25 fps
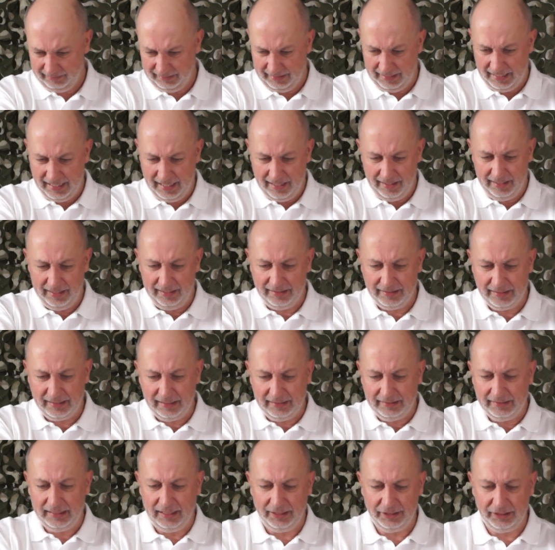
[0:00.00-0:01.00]
Yeah, it
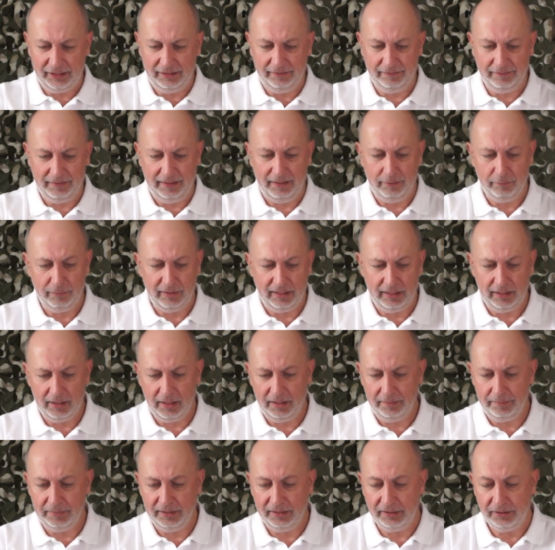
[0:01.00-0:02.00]
does actually fit in with the
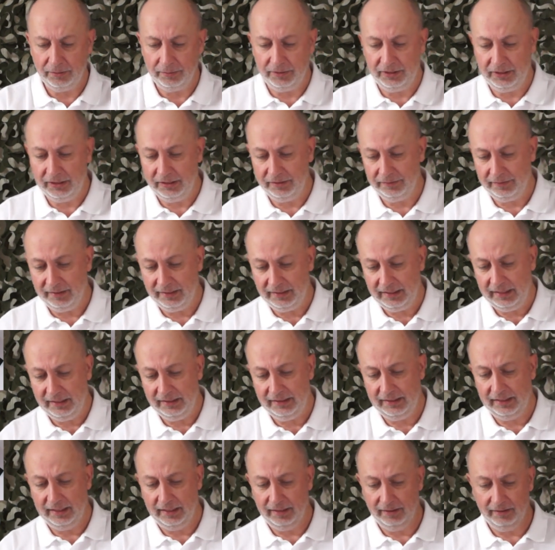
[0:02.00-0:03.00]
eyepiece, which is
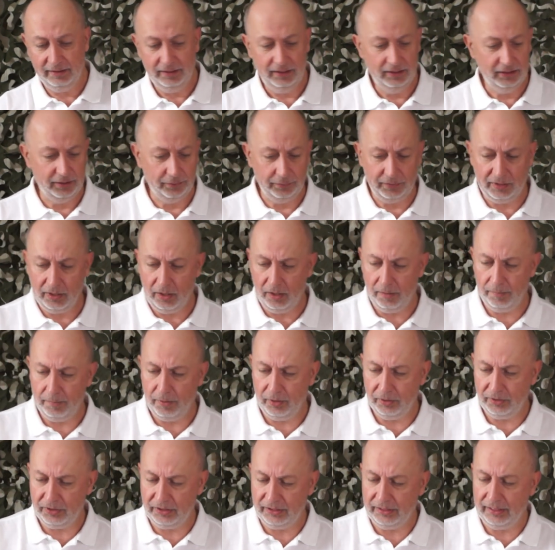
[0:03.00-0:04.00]
fantastic. So we've got a
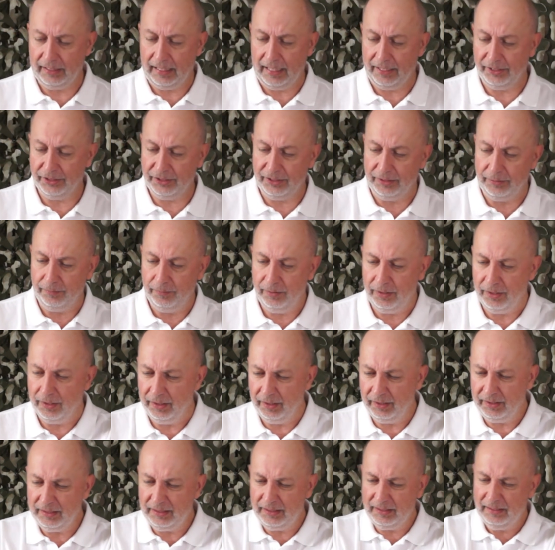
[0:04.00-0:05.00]
box that actually
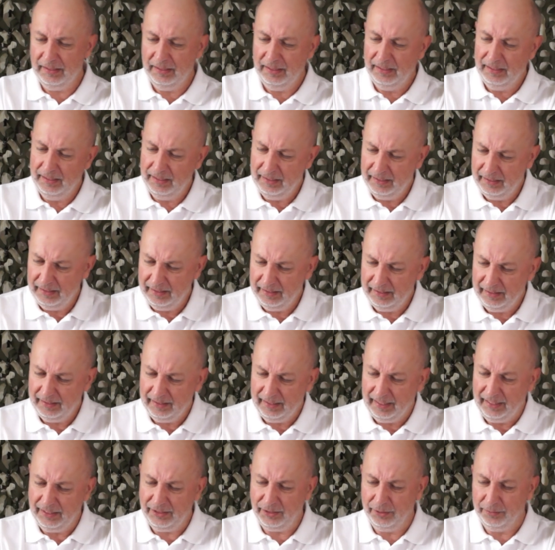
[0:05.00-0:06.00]
works.
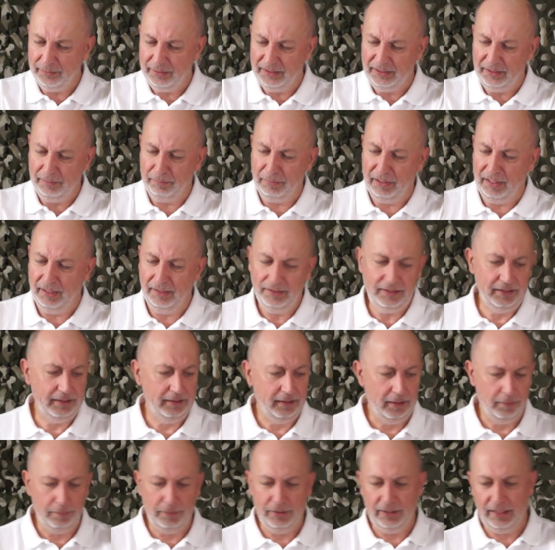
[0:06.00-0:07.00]
That's always a plus.
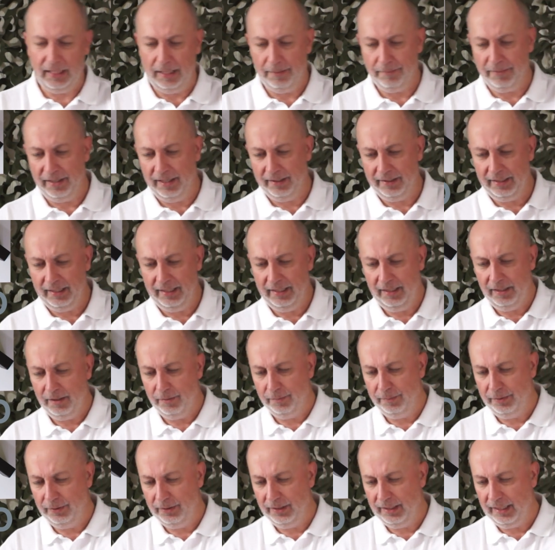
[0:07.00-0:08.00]
I'll put that back there,
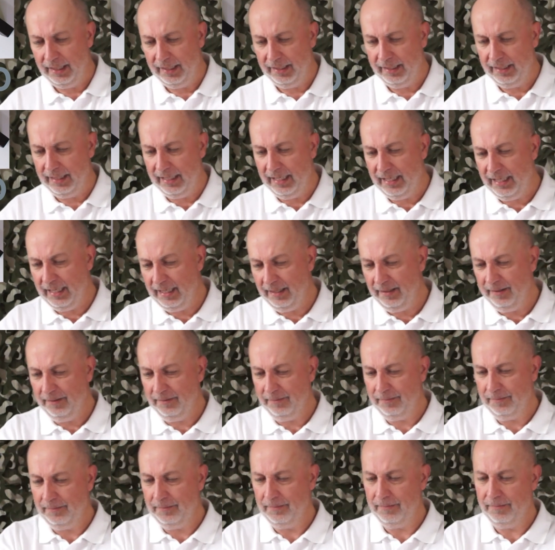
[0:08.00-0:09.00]
I'll put that there,
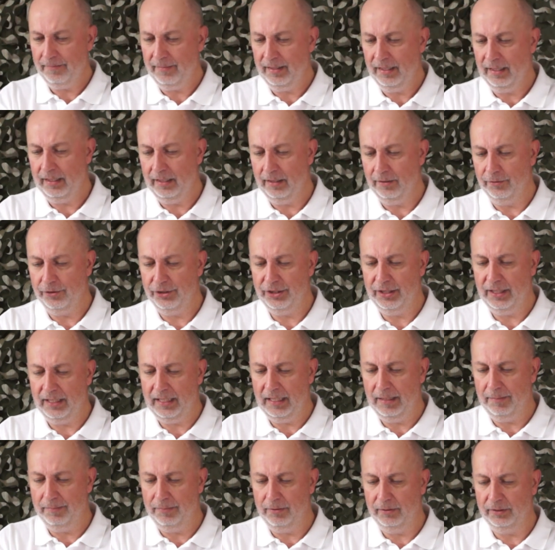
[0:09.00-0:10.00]
and I'll shut
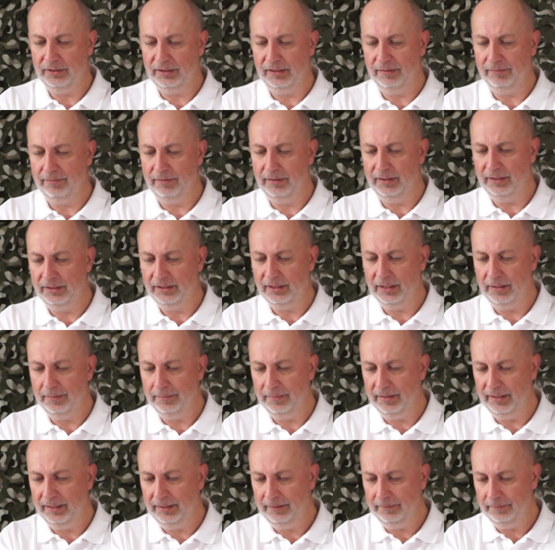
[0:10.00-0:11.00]
that box up for the time
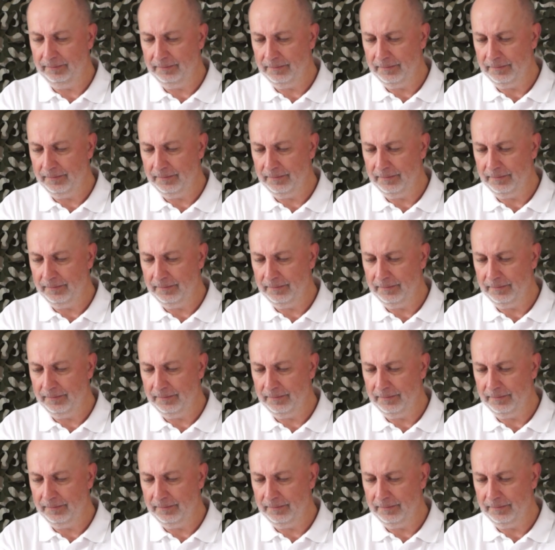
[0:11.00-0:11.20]
being.